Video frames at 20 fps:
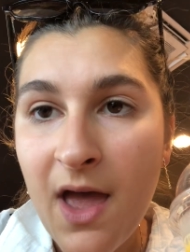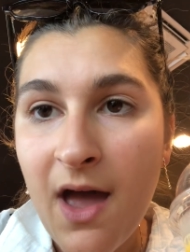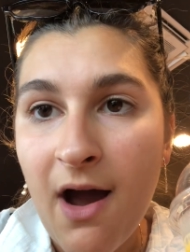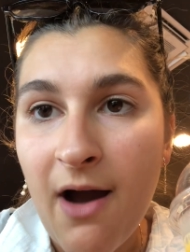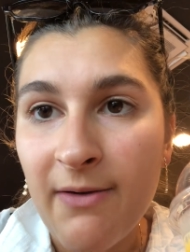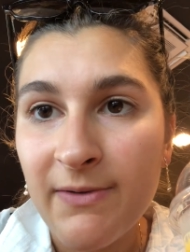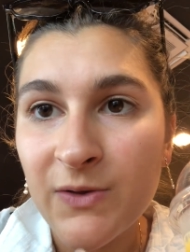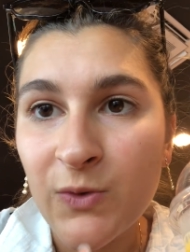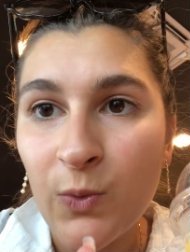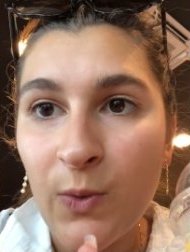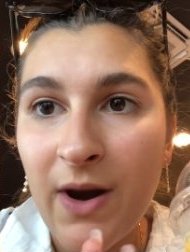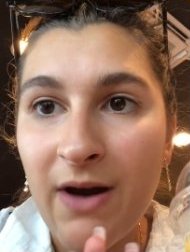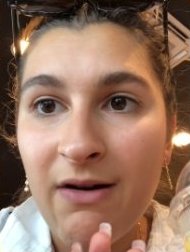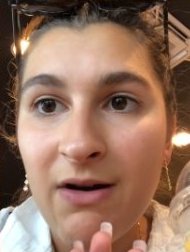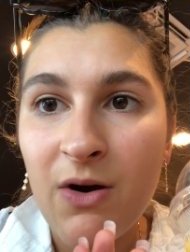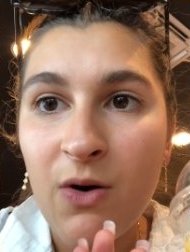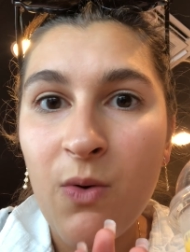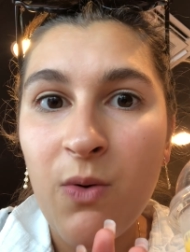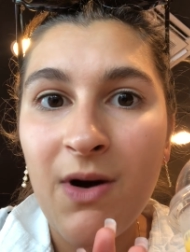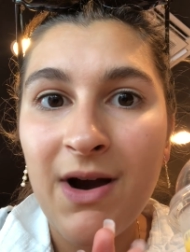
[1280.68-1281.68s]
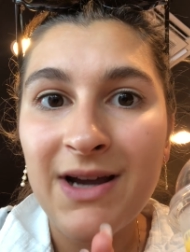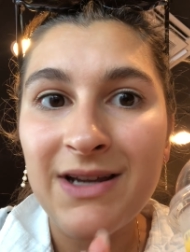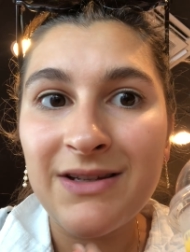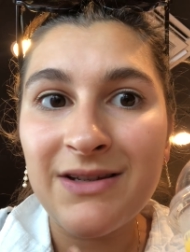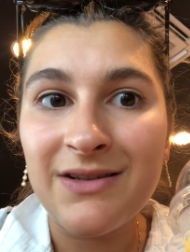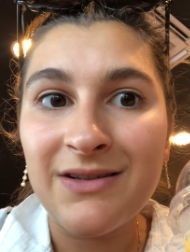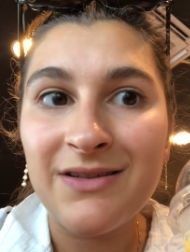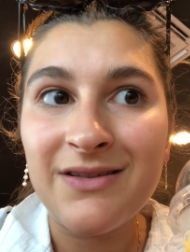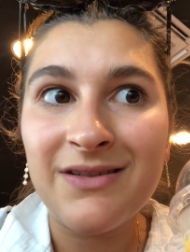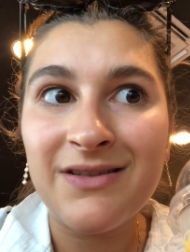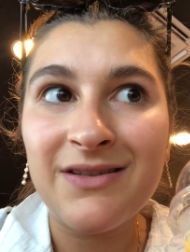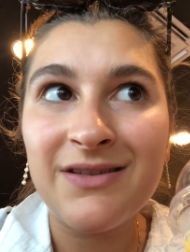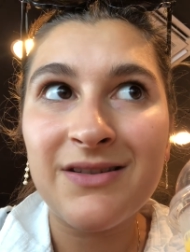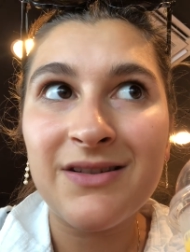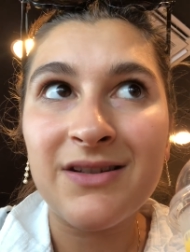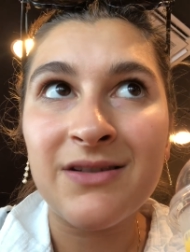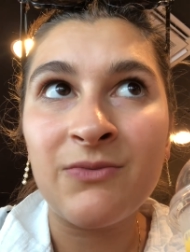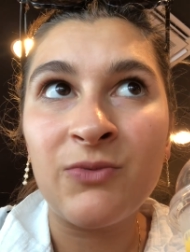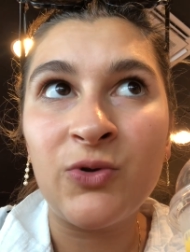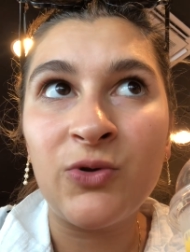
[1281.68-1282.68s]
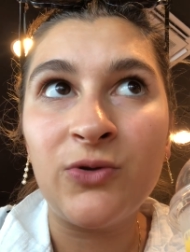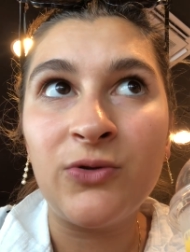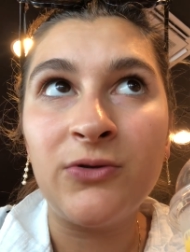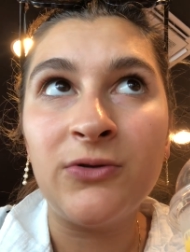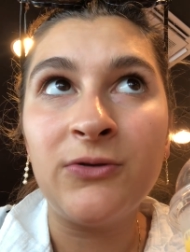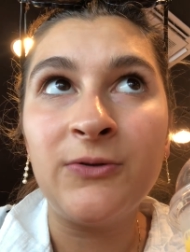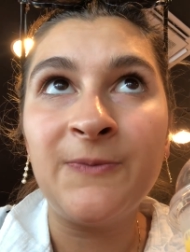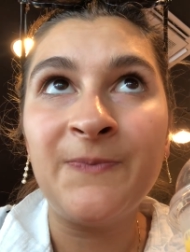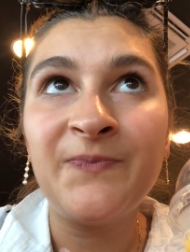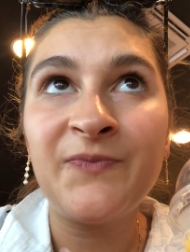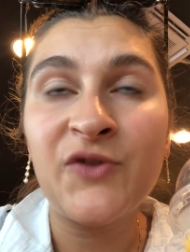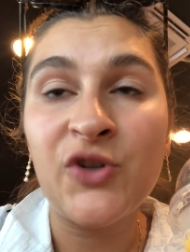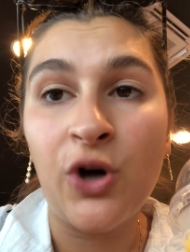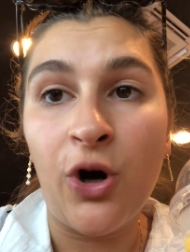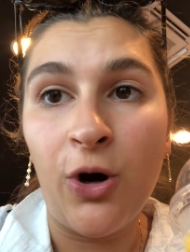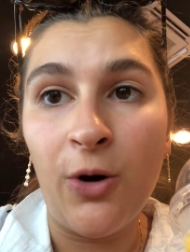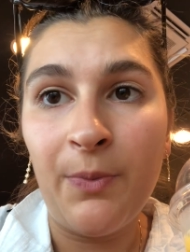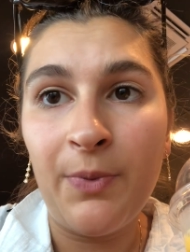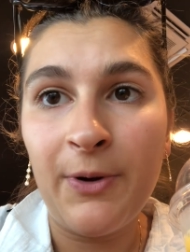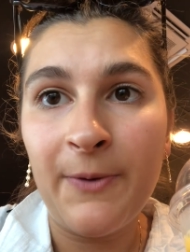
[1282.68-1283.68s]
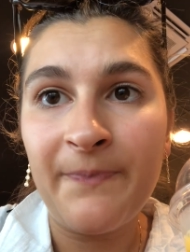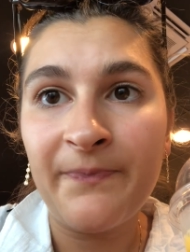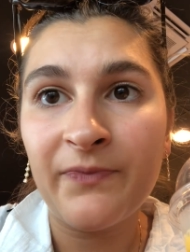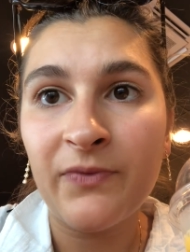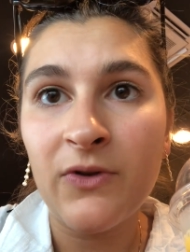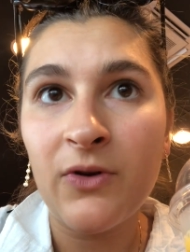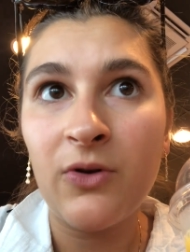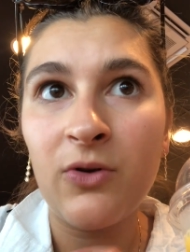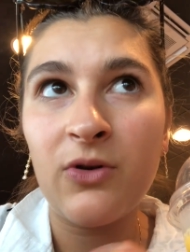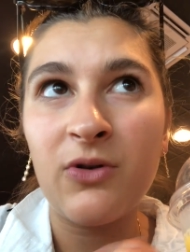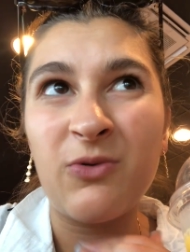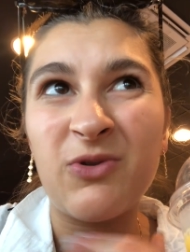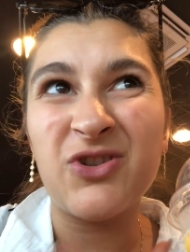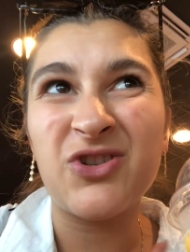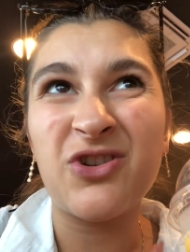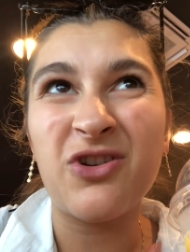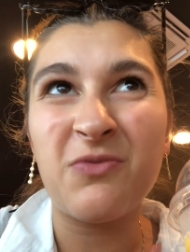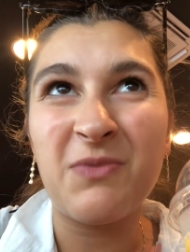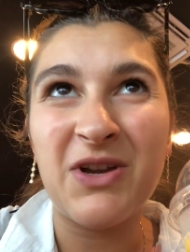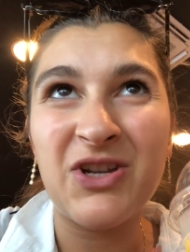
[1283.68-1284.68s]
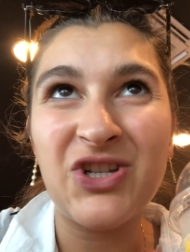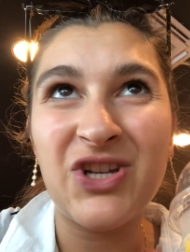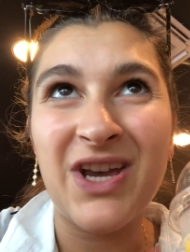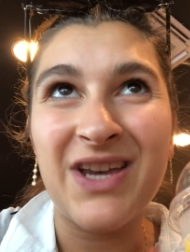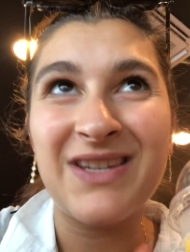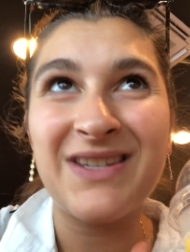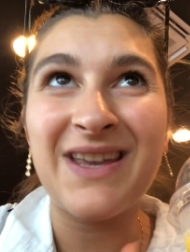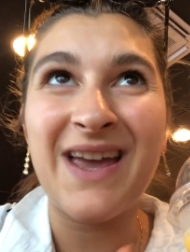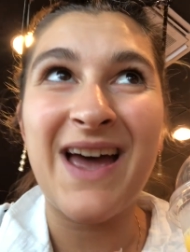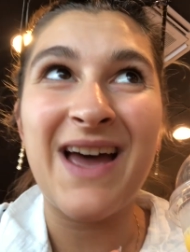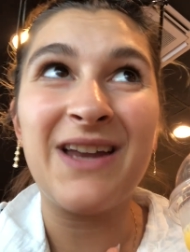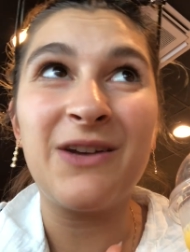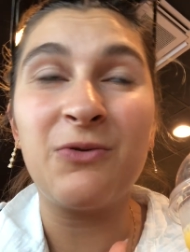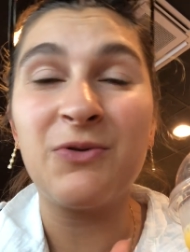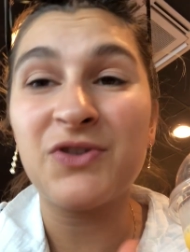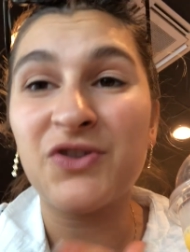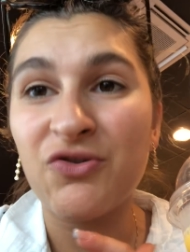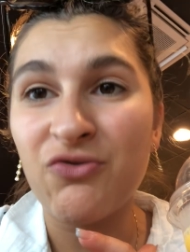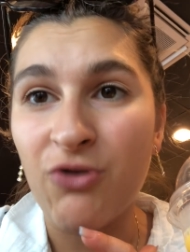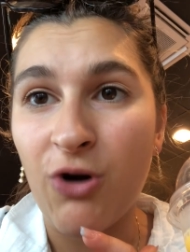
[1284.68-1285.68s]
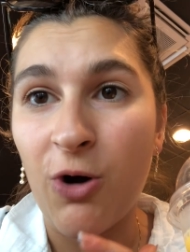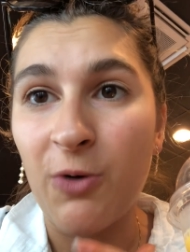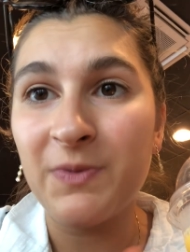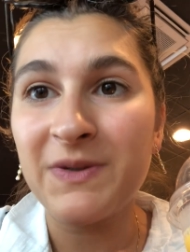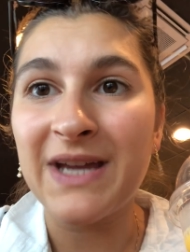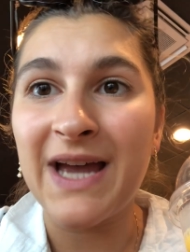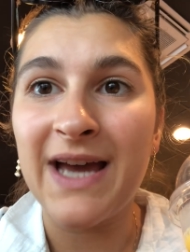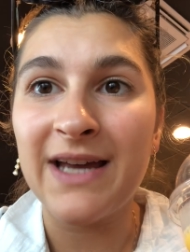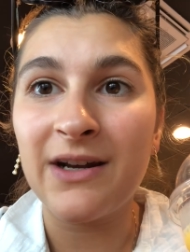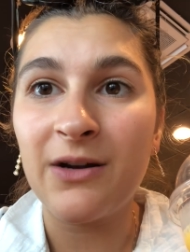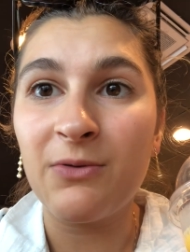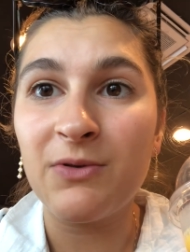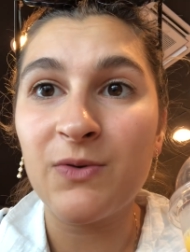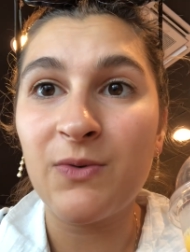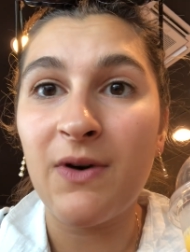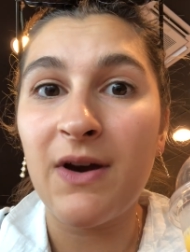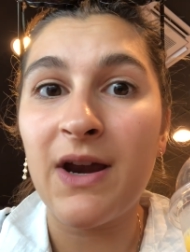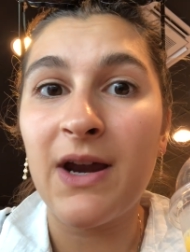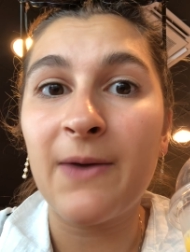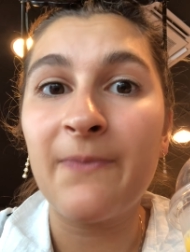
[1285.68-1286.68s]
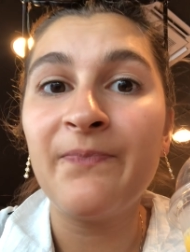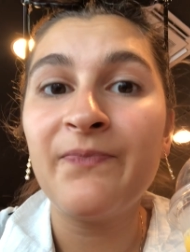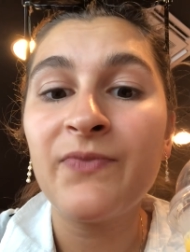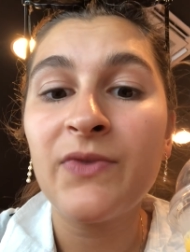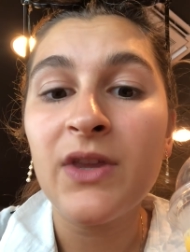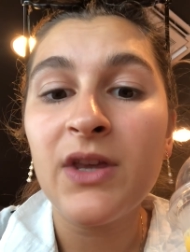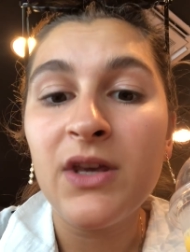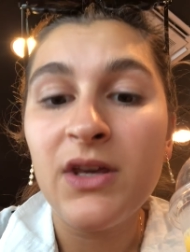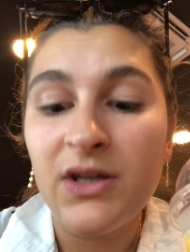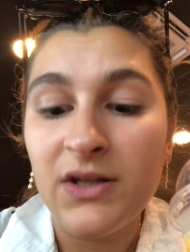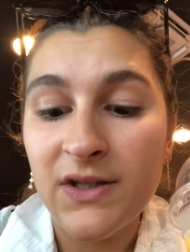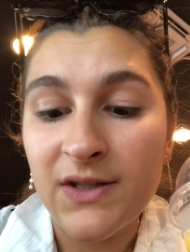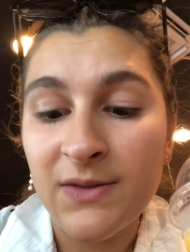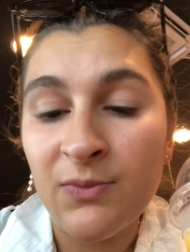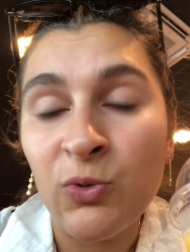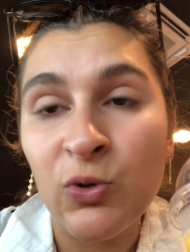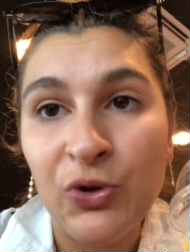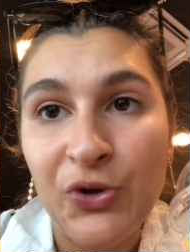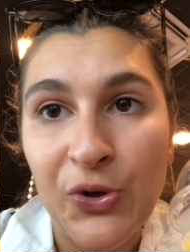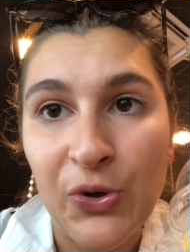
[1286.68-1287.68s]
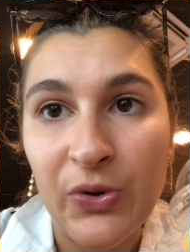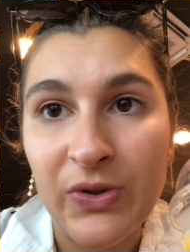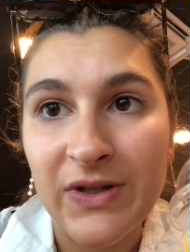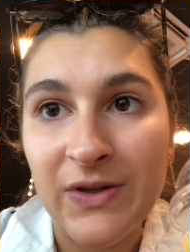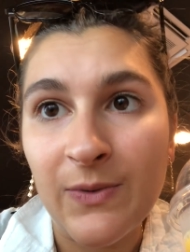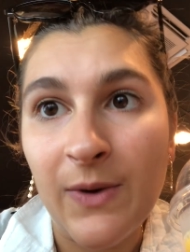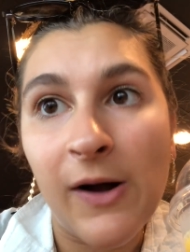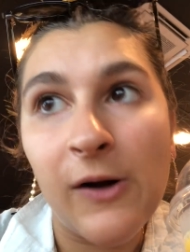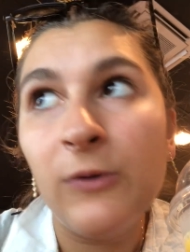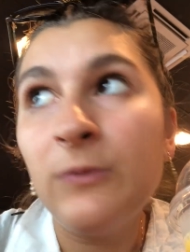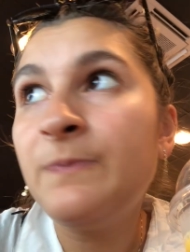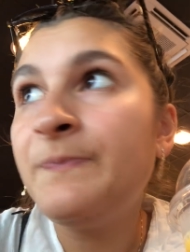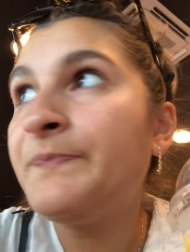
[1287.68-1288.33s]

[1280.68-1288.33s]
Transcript: I was wearing quite a small top which showed my chest, and it was cropped, and I was wearing small shorts as well.